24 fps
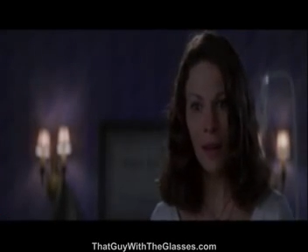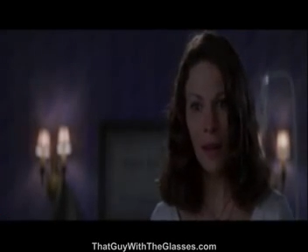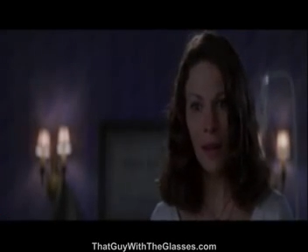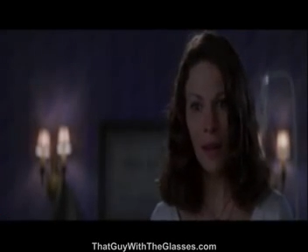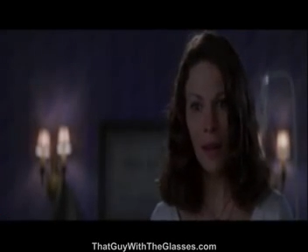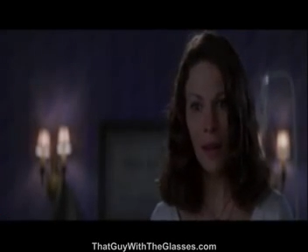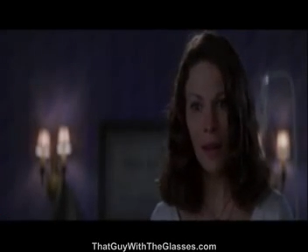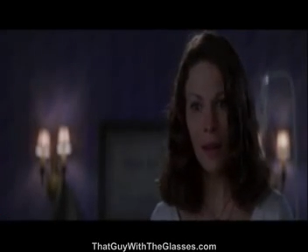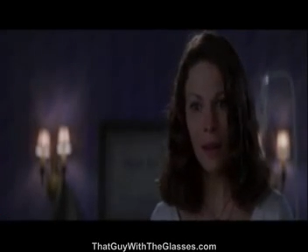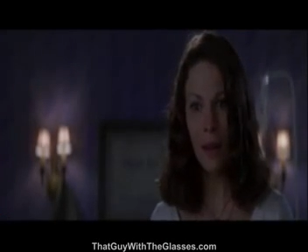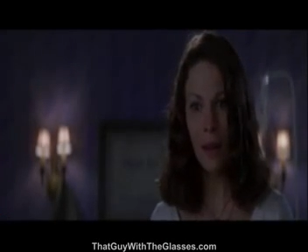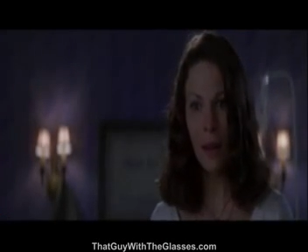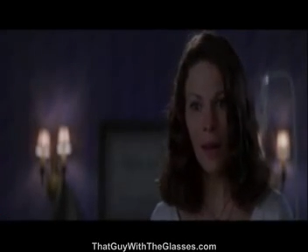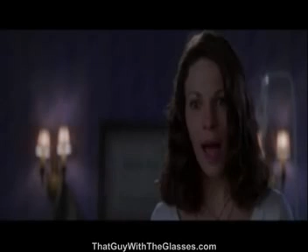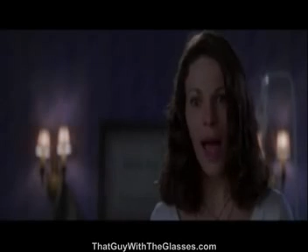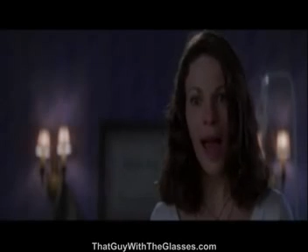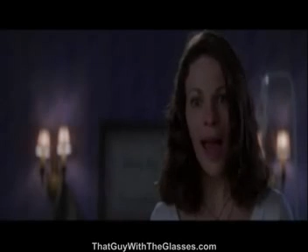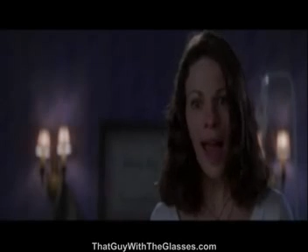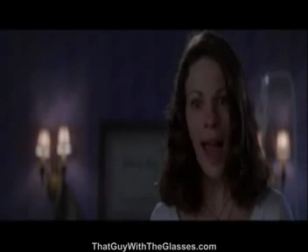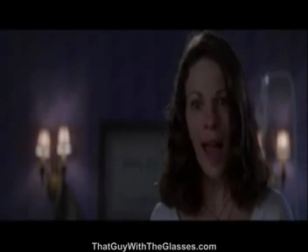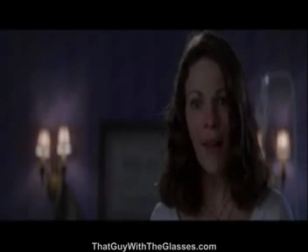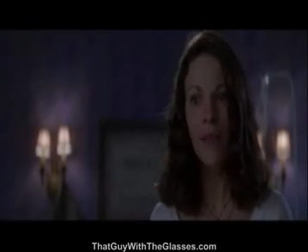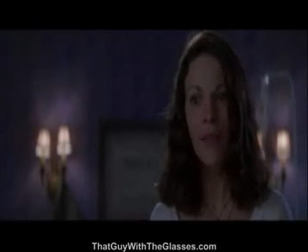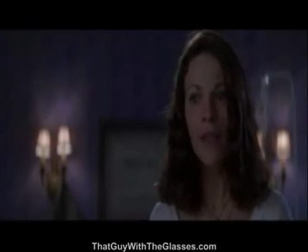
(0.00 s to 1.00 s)
Okay,
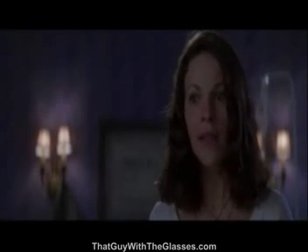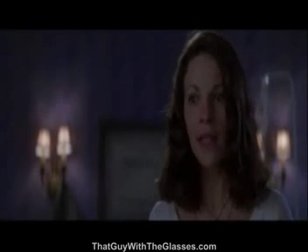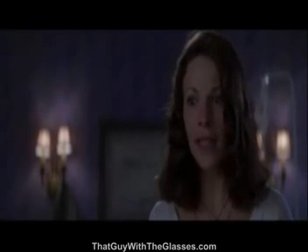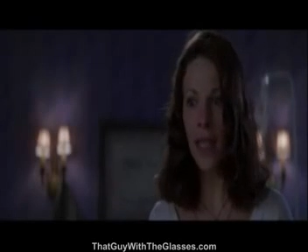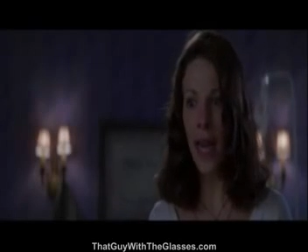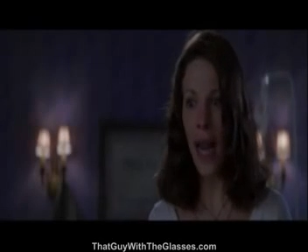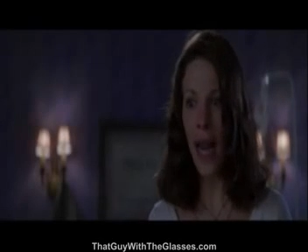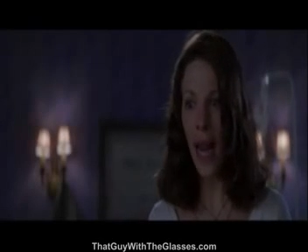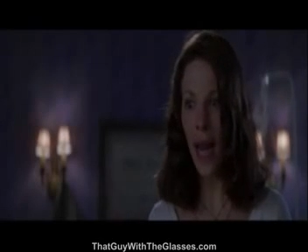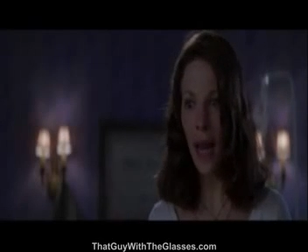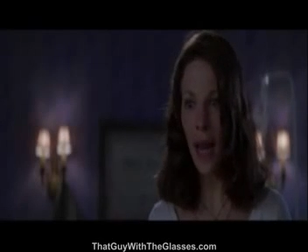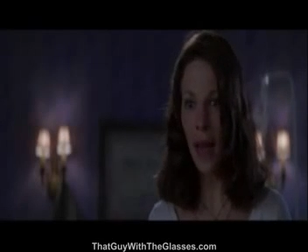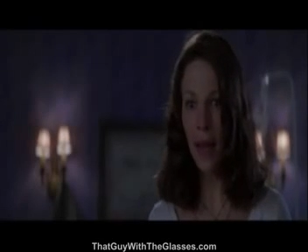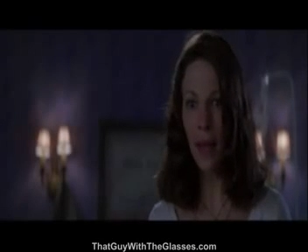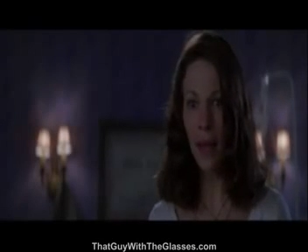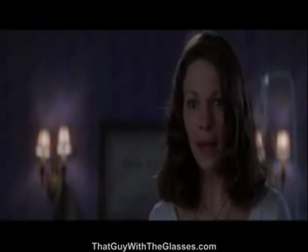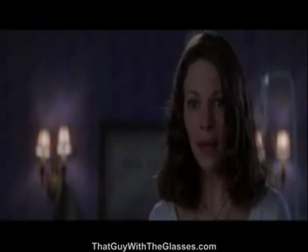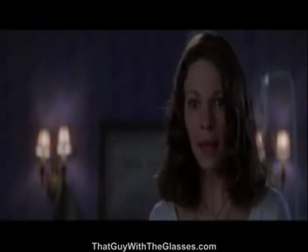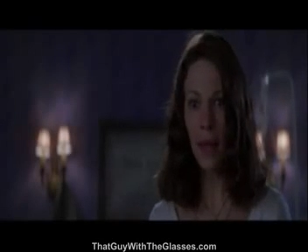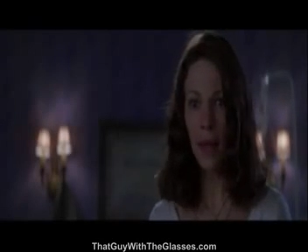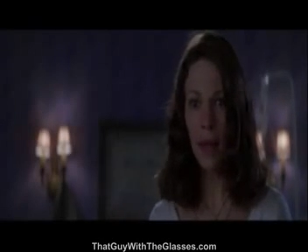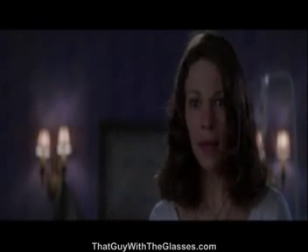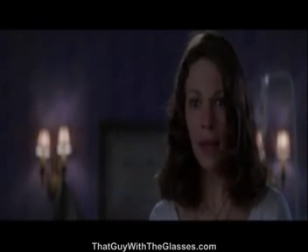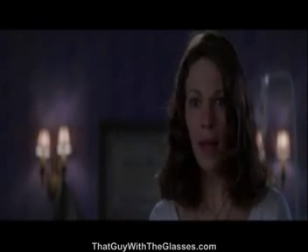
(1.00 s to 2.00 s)
maybe I missed something, but
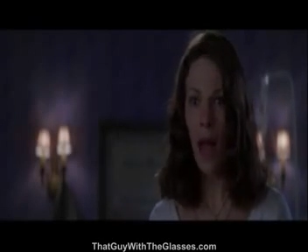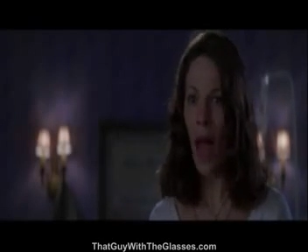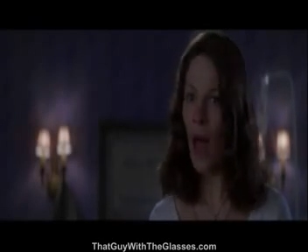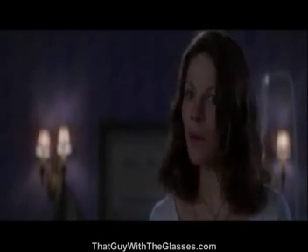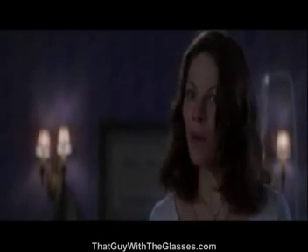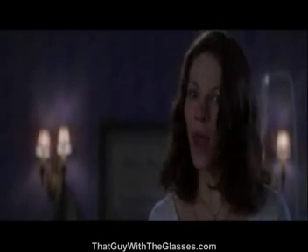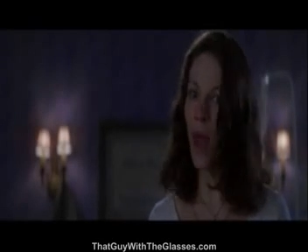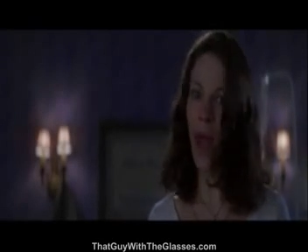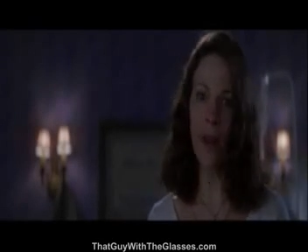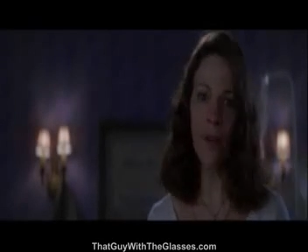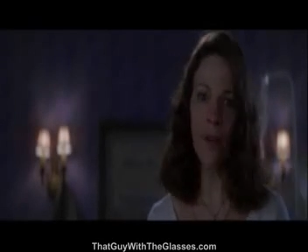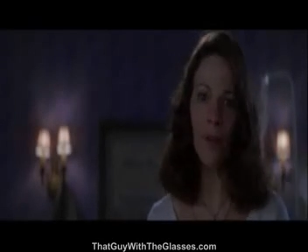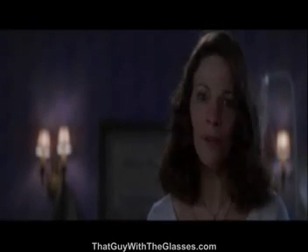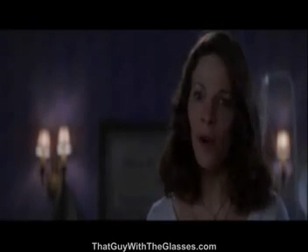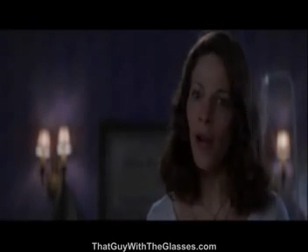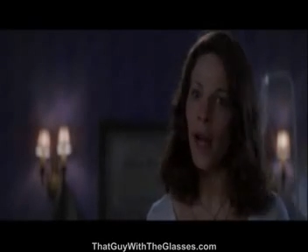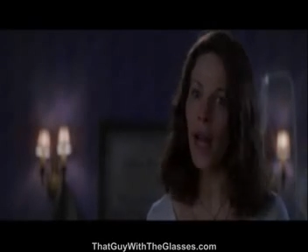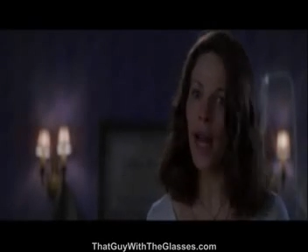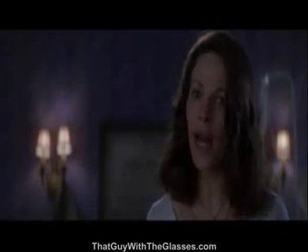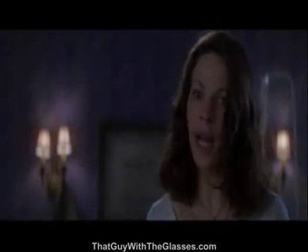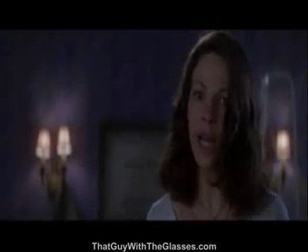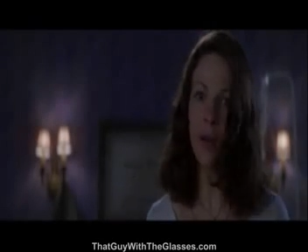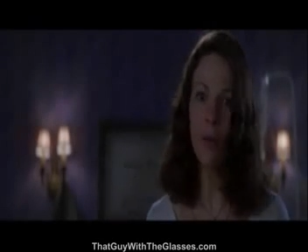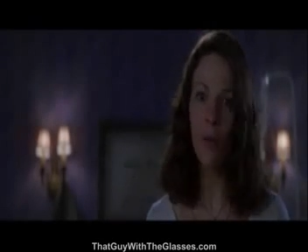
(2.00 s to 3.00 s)

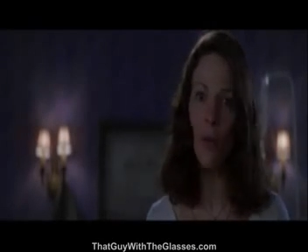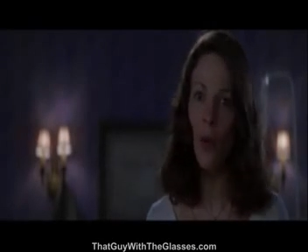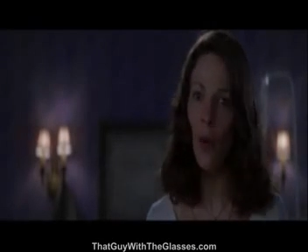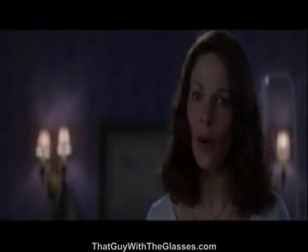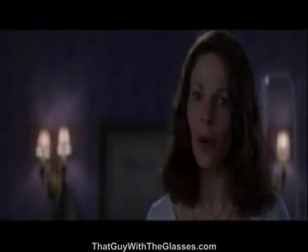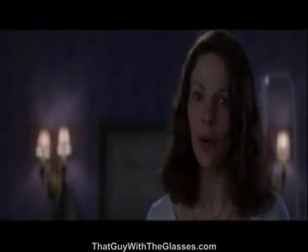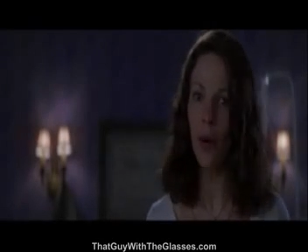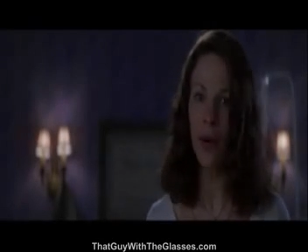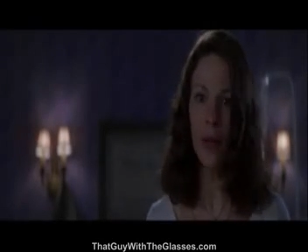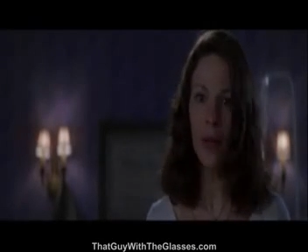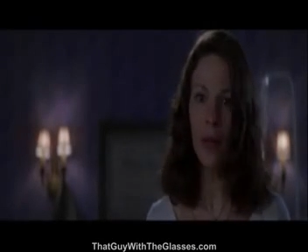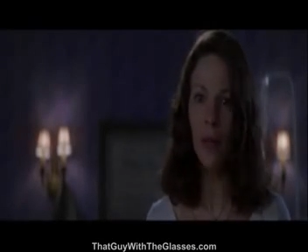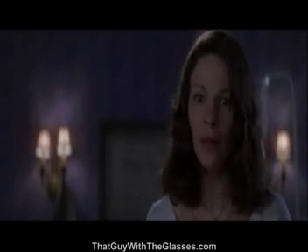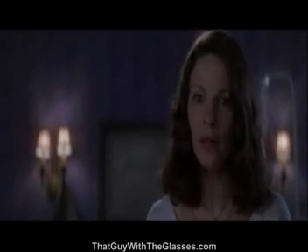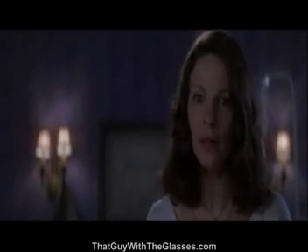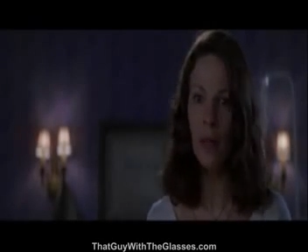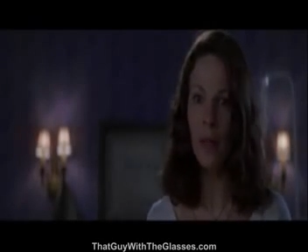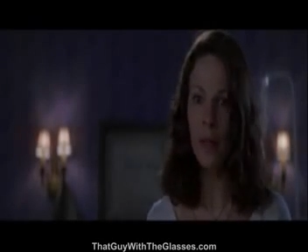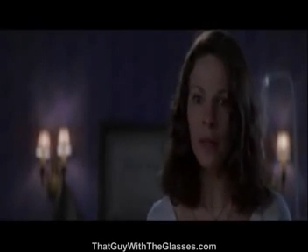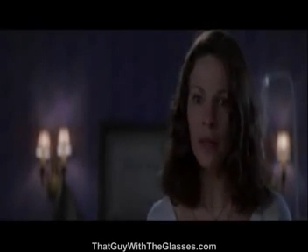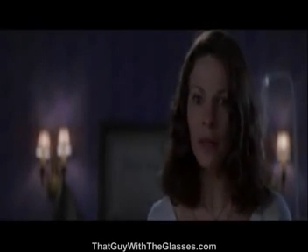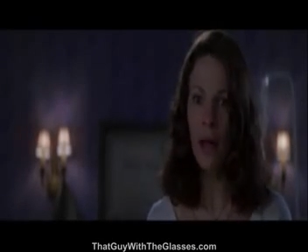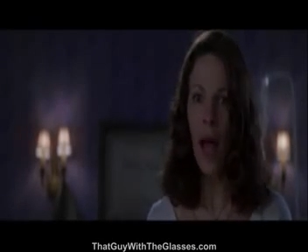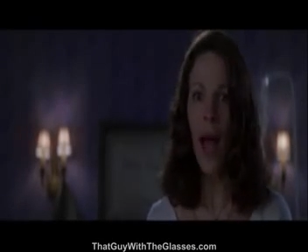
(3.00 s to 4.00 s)
this was made for
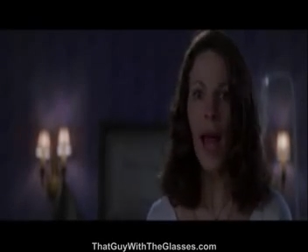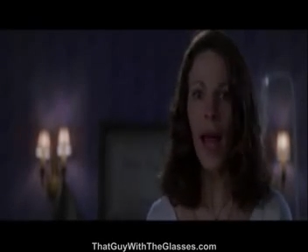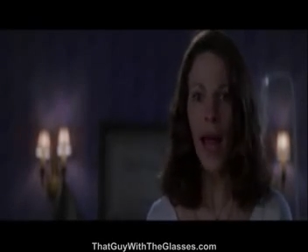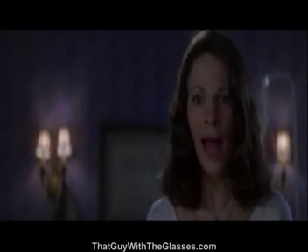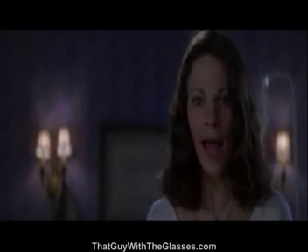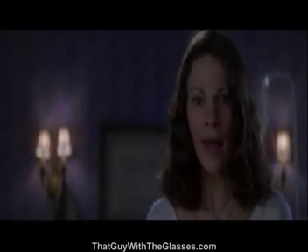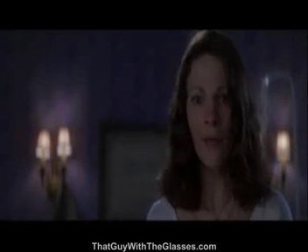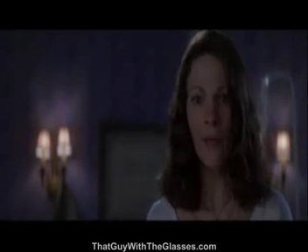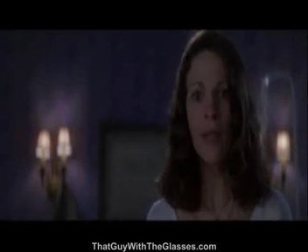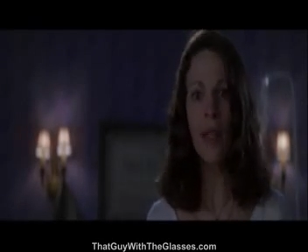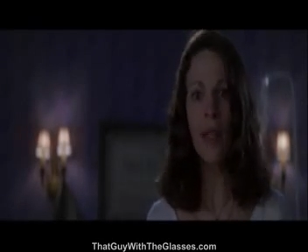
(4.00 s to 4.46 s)
adults, right?